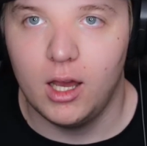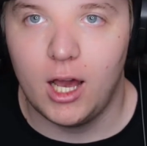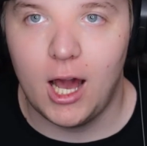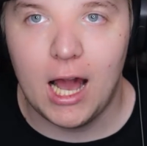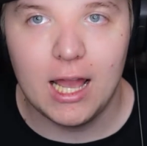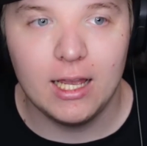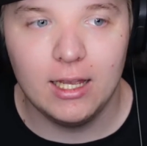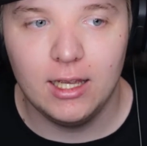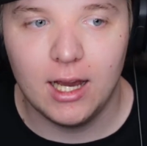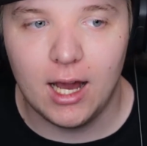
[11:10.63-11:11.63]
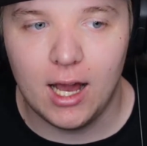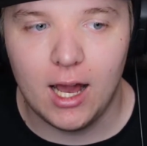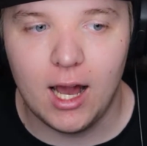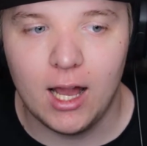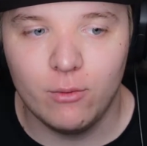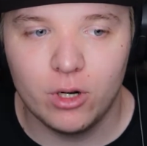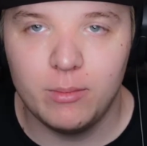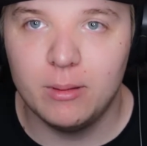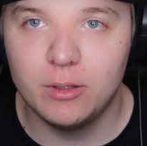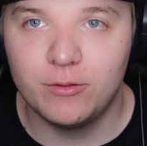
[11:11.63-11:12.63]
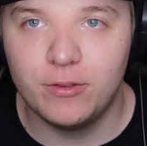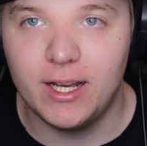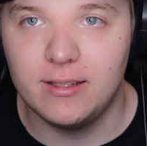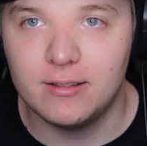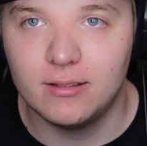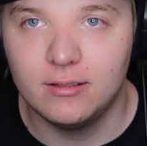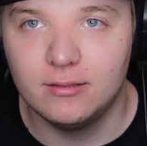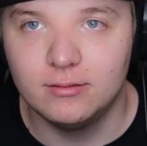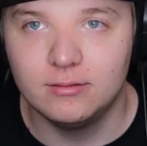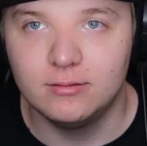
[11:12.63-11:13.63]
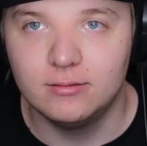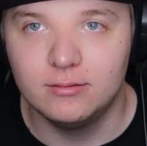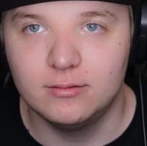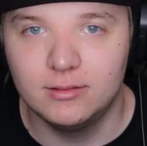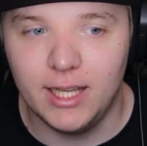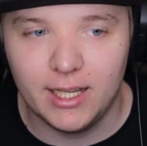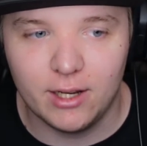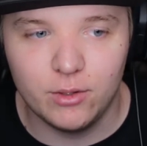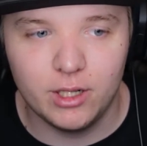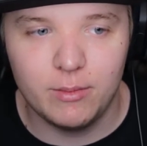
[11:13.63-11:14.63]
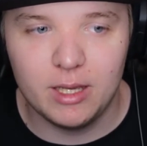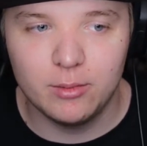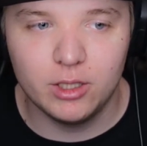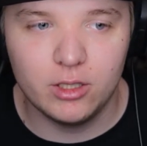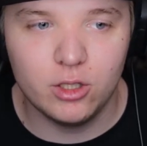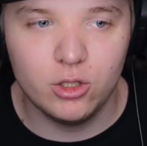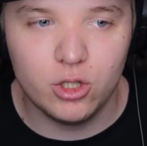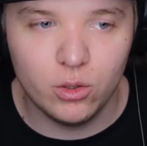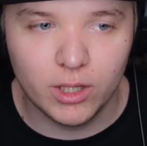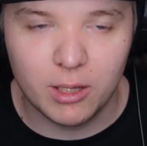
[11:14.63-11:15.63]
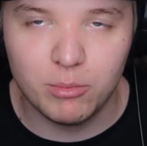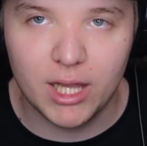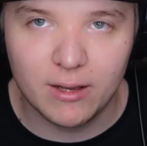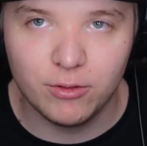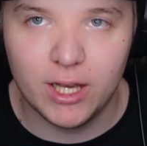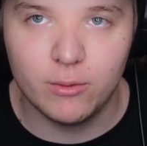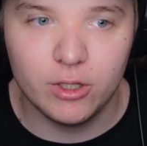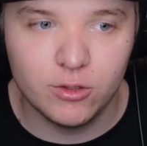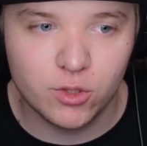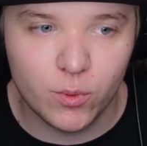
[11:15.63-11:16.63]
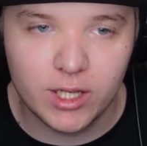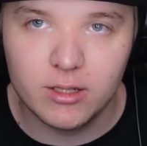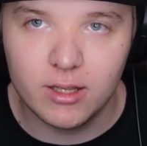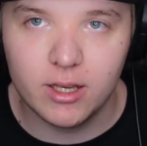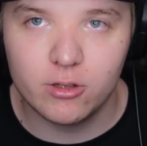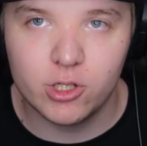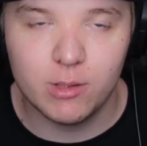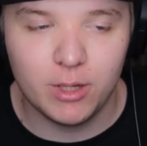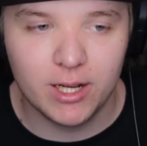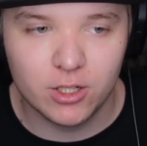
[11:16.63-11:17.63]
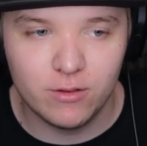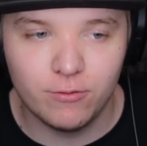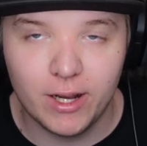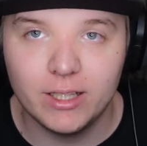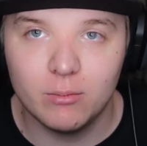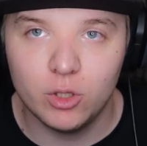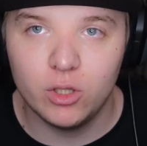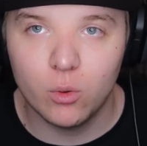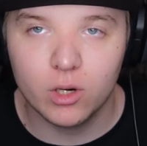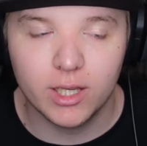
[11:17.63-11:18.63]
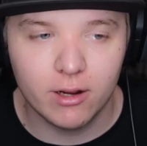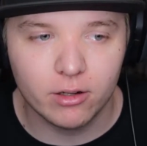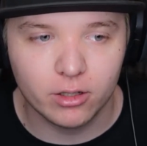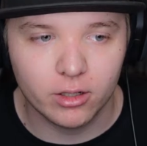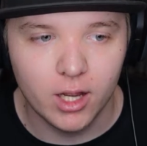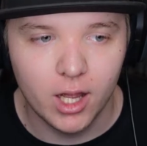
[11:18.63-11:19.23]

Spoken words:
I I want to be able to fight. Like I want to be able to do like Black Flag where you swing to the other ship and actually fight them with your character.